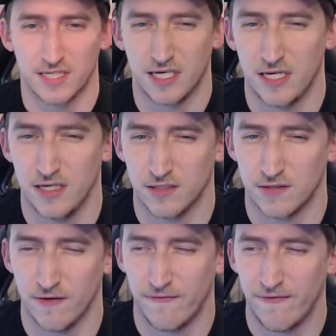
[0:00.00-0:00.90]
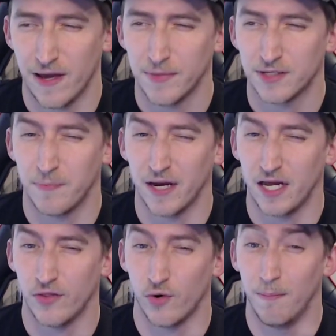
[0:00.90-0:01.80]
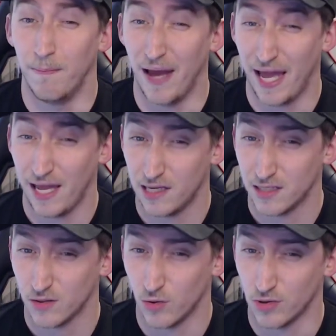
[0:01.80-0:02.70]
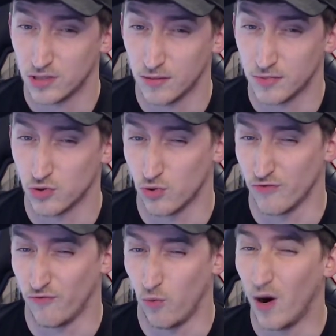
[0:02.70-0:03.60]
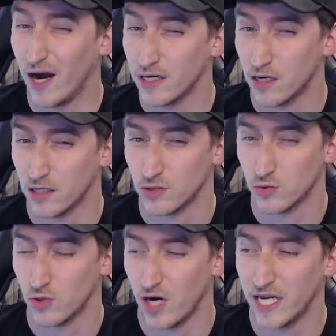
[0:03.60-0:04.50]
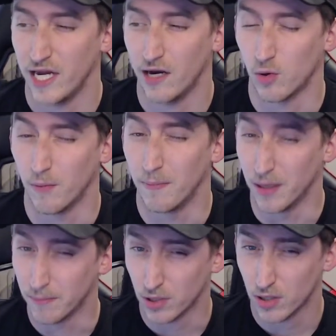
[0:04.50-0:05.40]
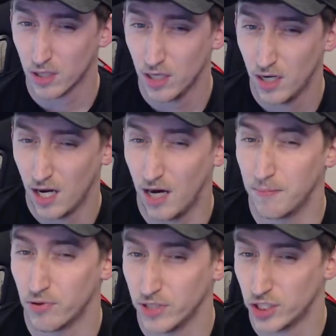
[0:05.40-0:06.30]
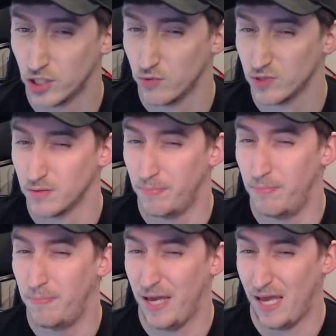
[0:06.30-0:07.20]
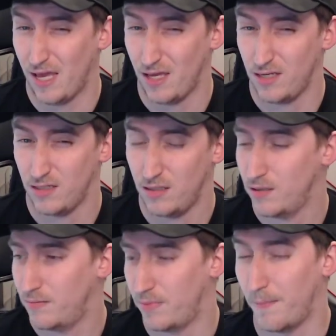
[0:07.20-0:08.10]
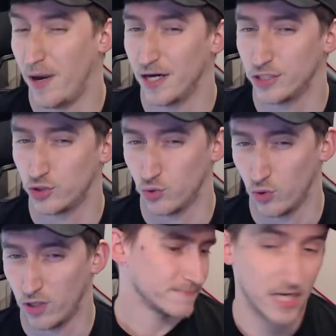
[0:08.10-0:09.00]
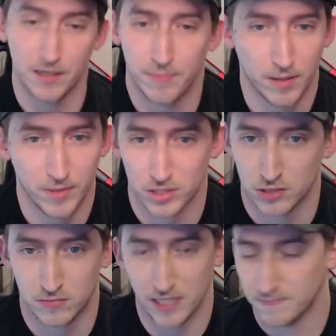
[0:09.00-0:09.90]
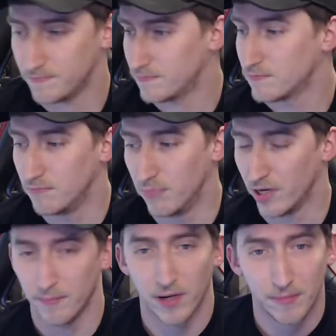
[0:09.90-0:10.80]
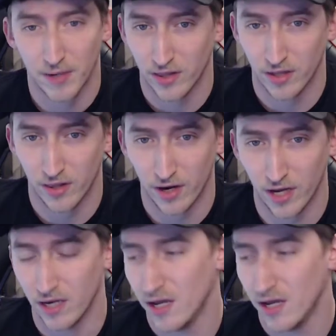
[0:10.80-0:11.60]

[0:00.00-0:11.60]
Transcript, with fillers: he's famous by either a band or some sort of wine connoisseur. I can't remember. I'm pretty sure it was a band. I'm not sure. He pretty much, they buddy buddy by the end of the night.